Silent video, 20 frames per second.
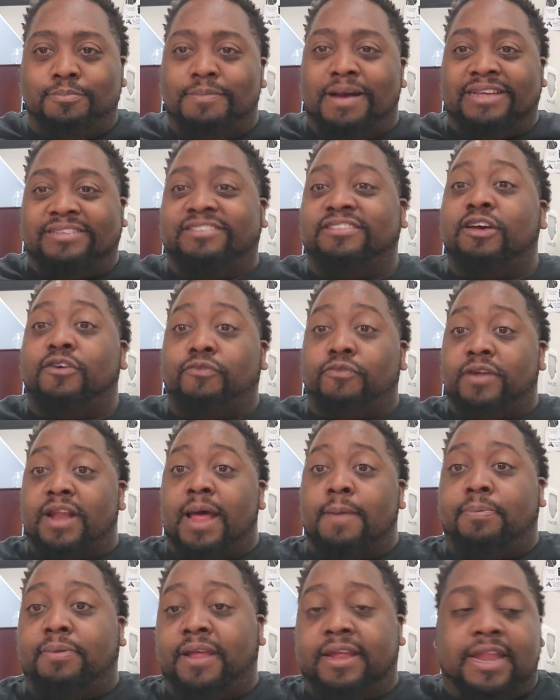myself
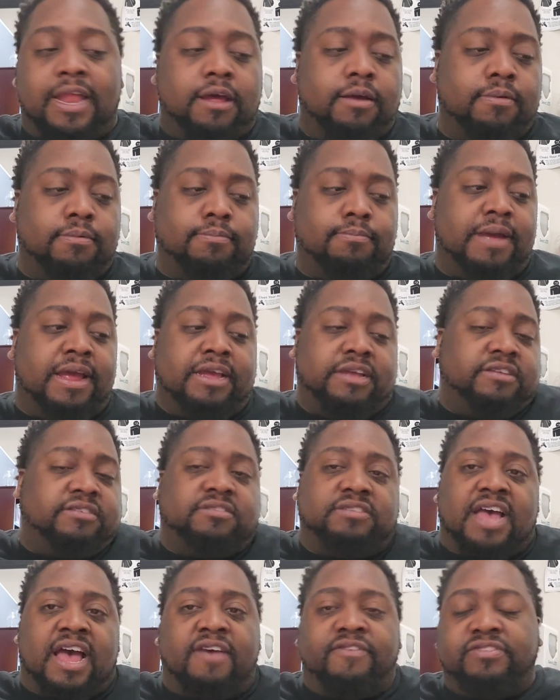when I play. Now, Mike
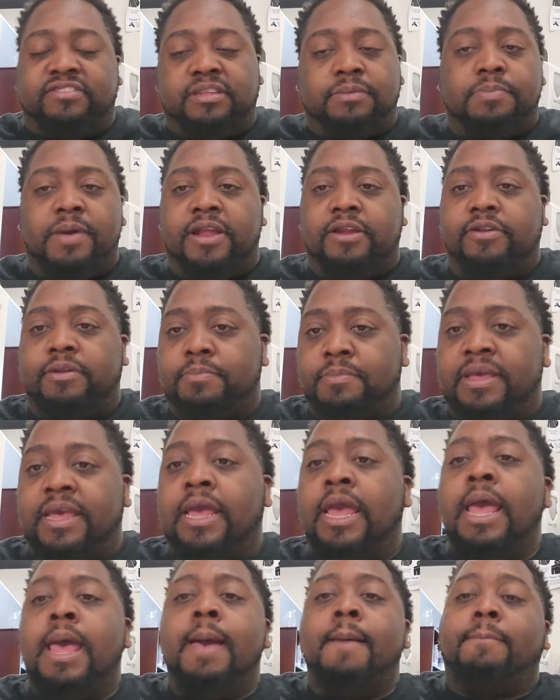is obviously better than
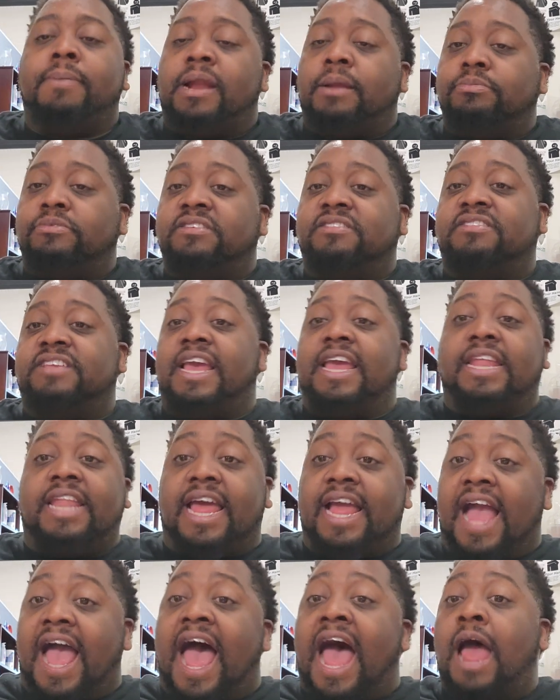me, but I'm just saying,
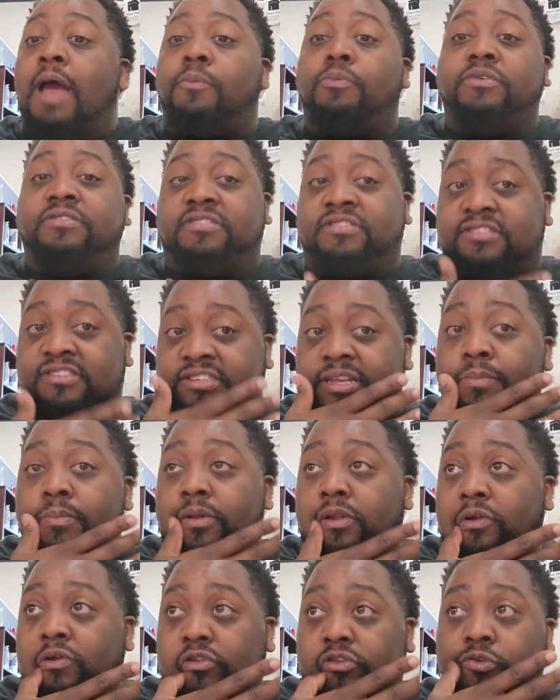like, I was
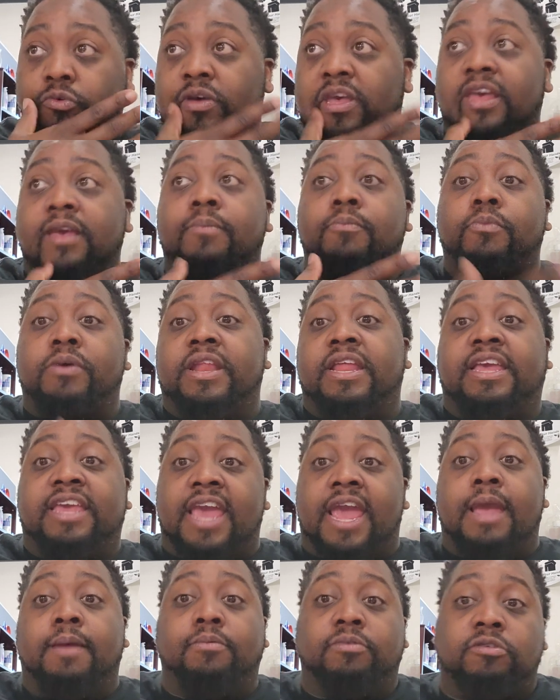similar to him when it
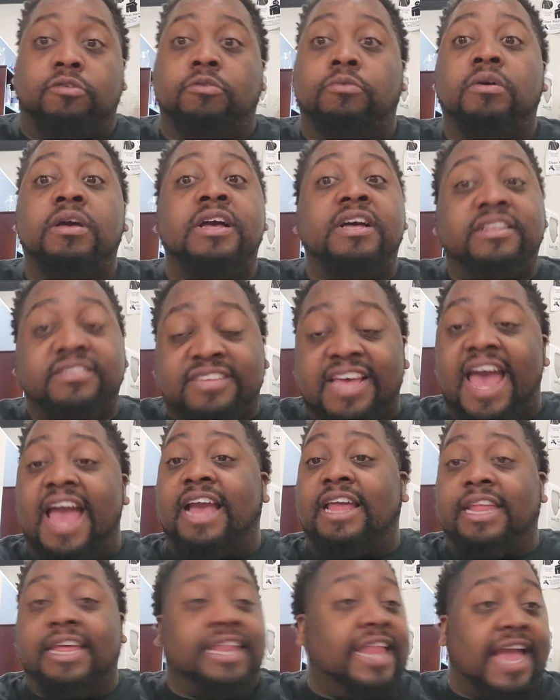came to
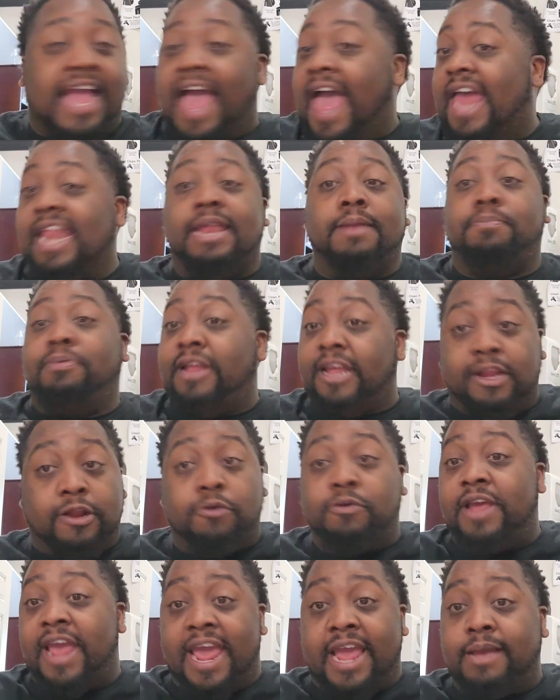tackling. Like, I didn't play
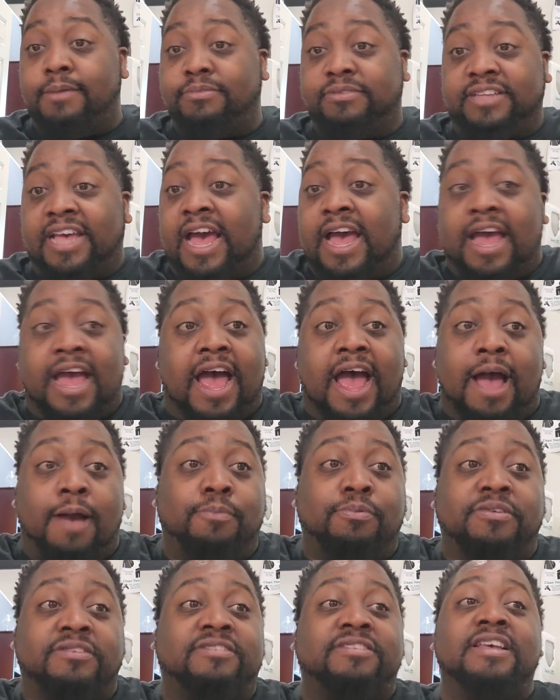no games.
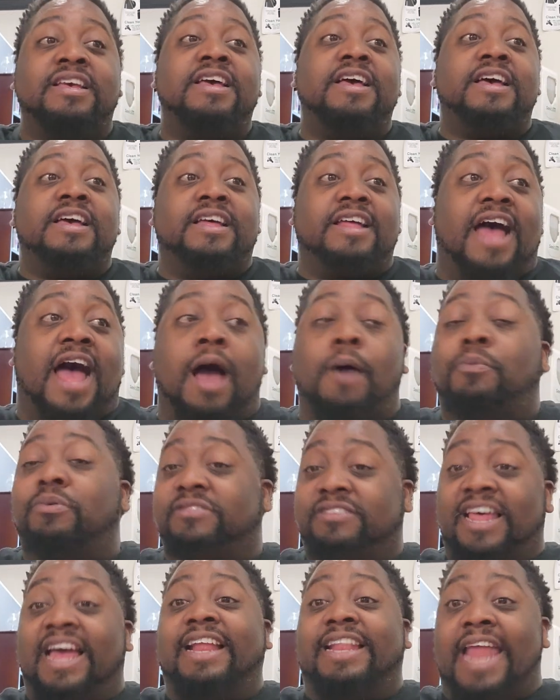I was
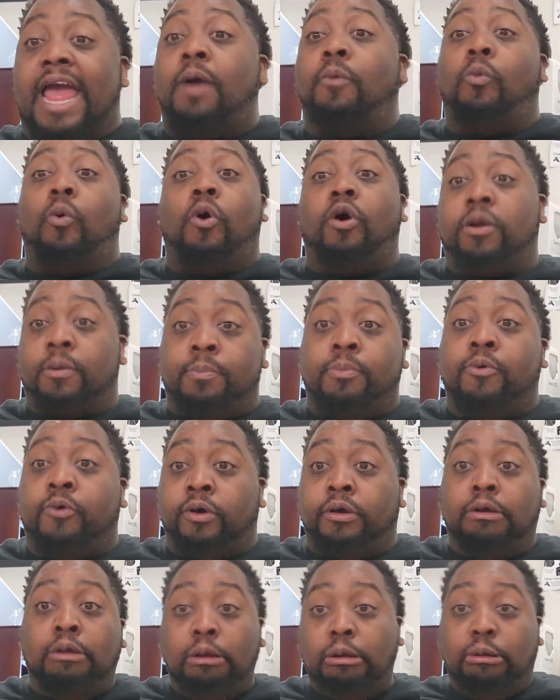like that water
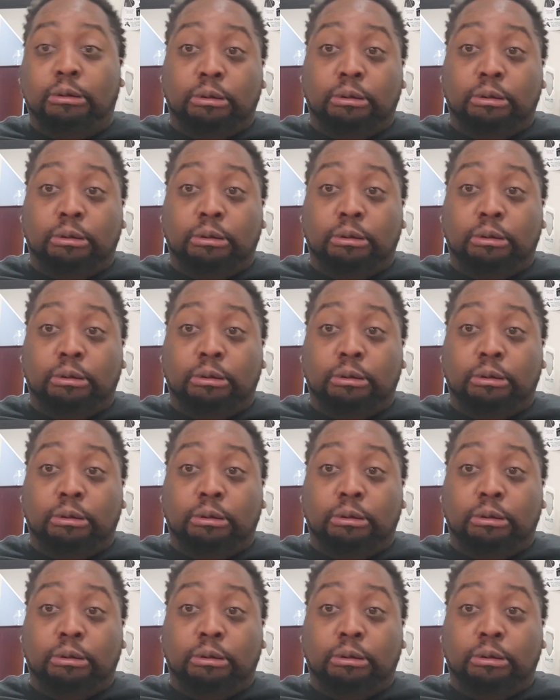boy.